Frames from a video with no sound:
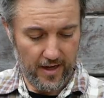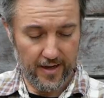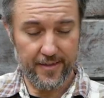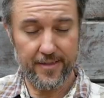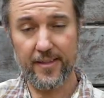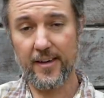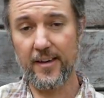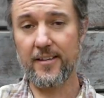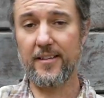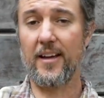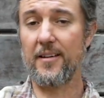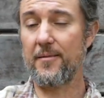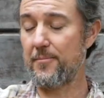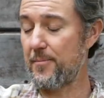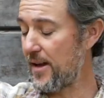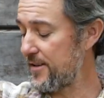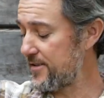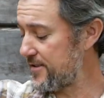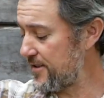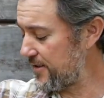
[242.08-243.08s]
I think that
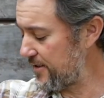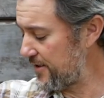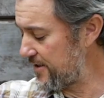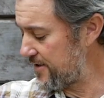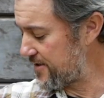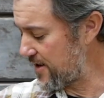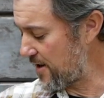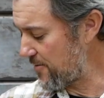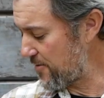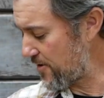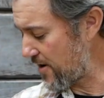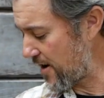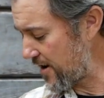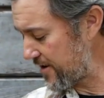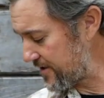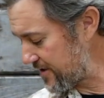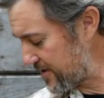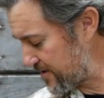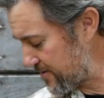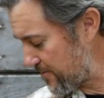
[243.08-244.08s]
basically
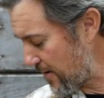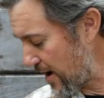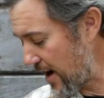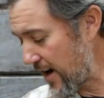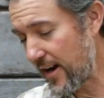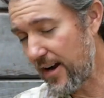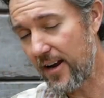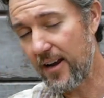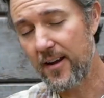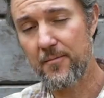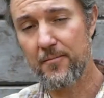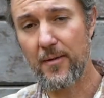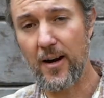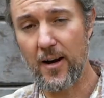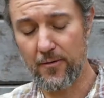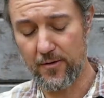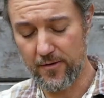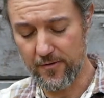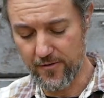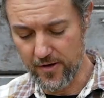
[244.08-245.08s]
summarizes my,
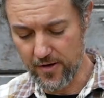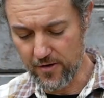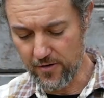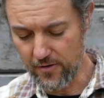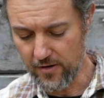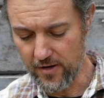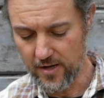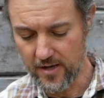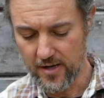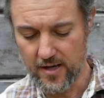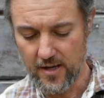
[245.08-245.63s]
my review.